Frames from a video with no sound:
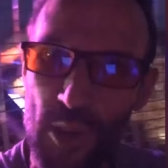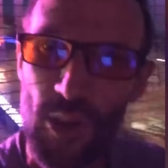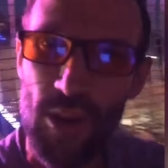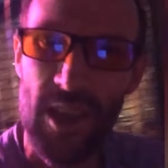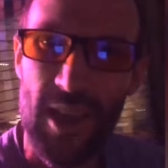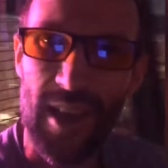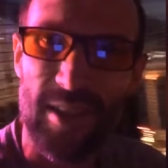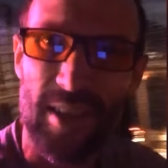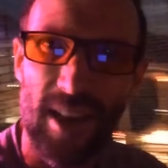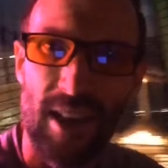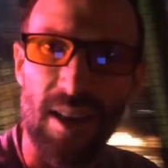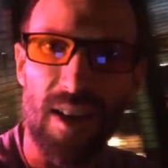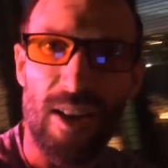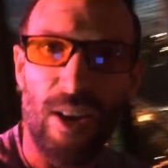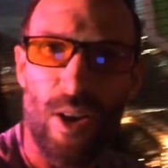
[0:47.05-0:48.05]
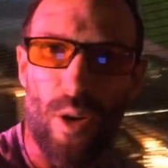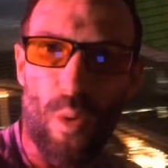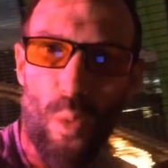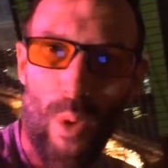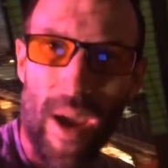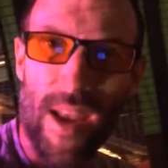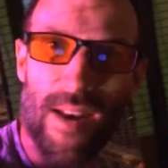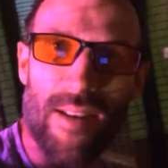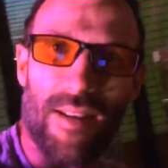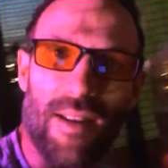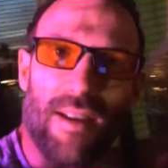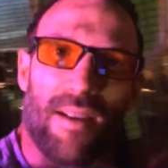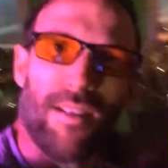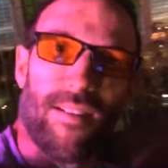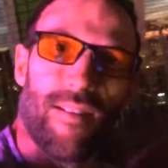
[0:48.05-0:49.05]
beauty in the wind,
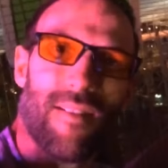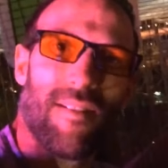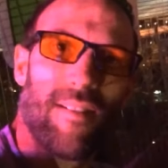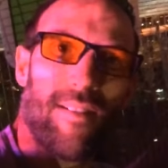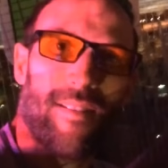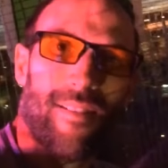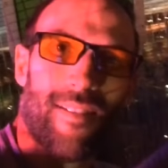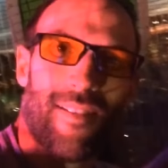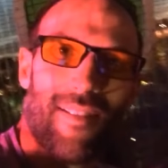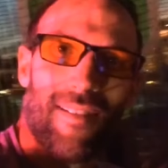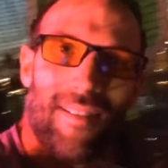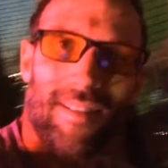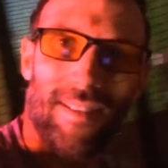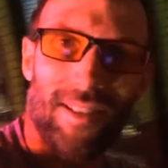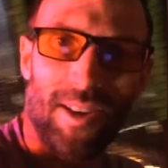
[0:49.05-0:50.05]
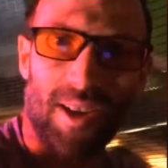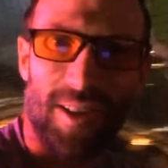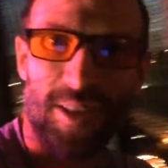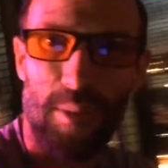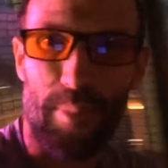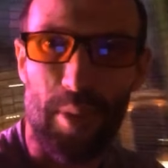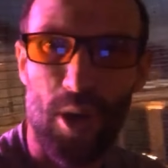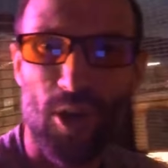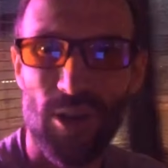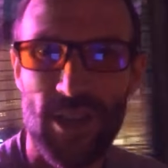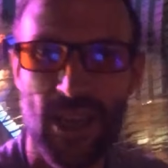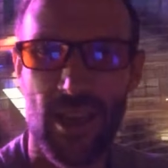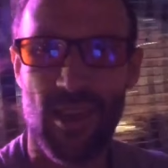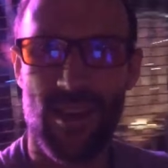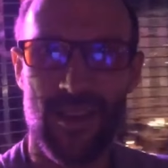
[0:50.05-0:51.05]
look at the
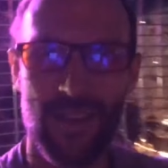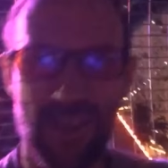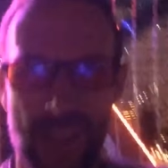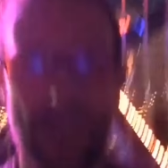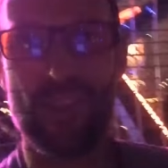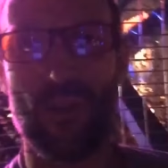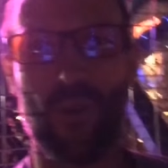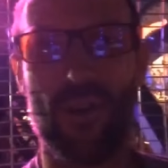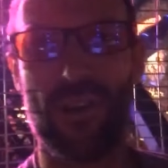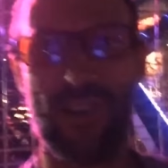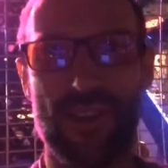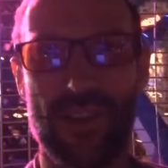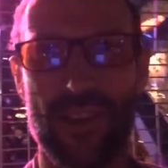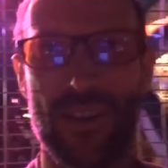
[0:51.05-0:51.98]
beauty in the world.